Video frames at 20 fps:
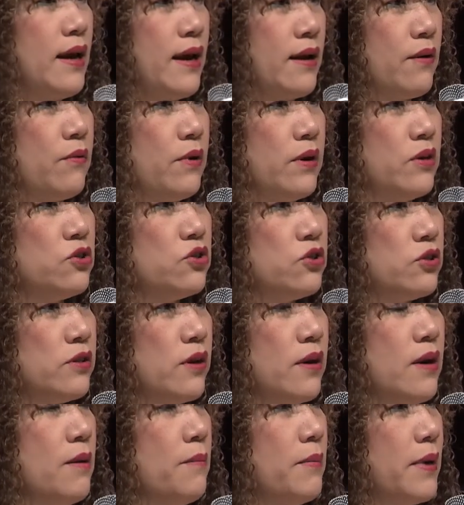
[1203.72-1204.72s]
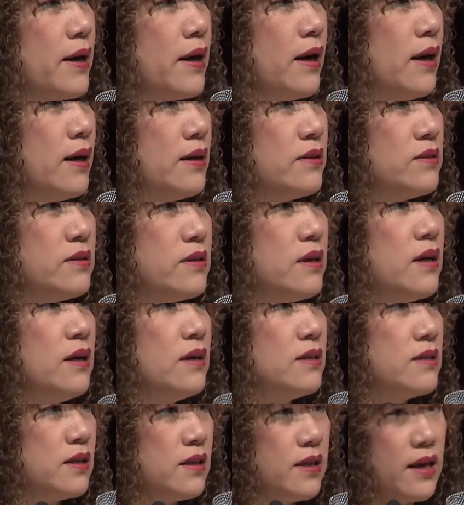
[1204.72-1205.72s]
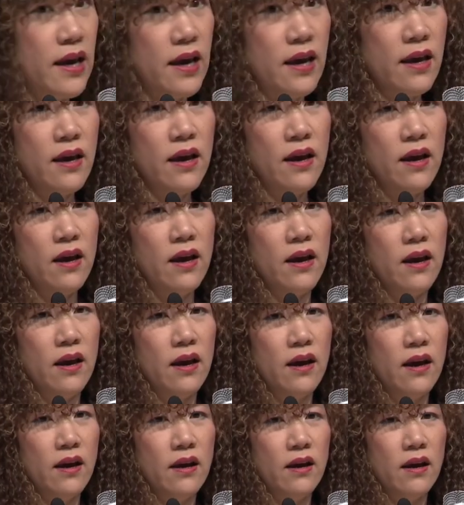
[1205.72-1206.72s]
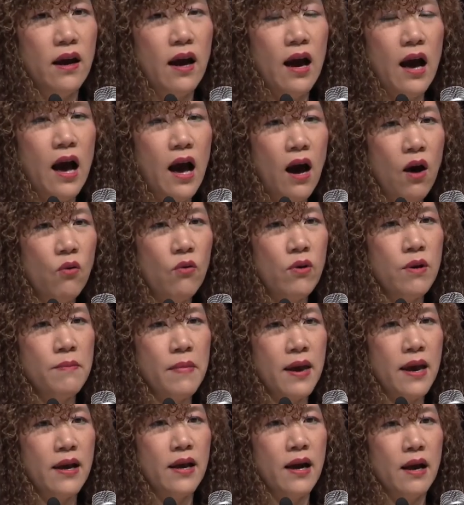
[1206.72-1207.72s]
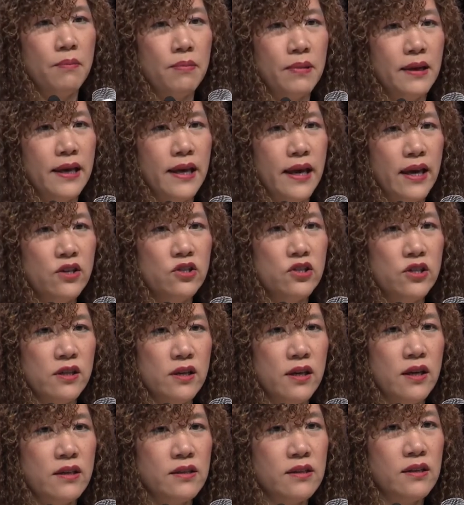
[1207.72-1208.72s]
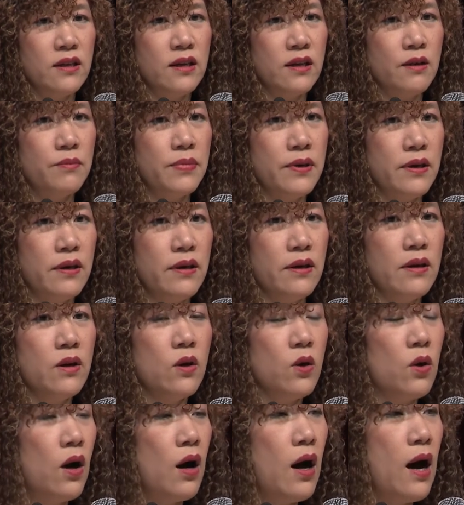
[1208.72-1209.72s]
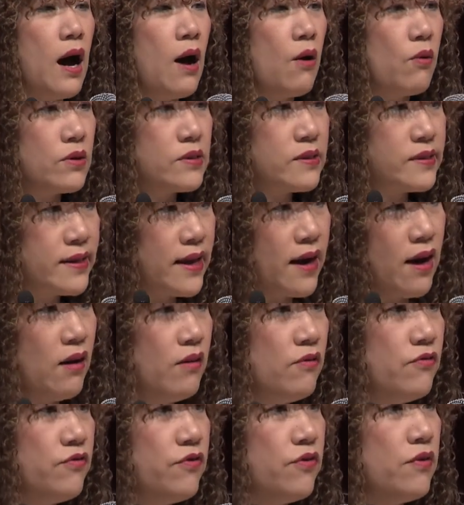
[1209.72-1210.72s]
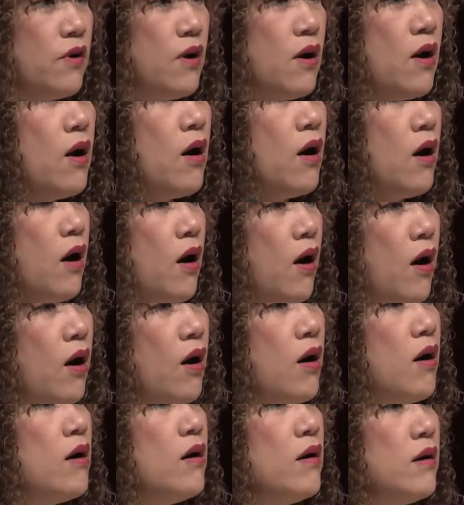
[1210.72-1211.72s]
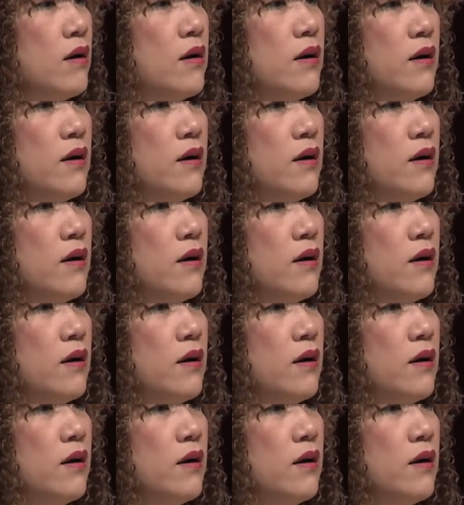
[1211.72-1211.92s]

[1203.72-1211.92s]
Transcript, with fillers: language, because today, how we make application is going to be ourselves or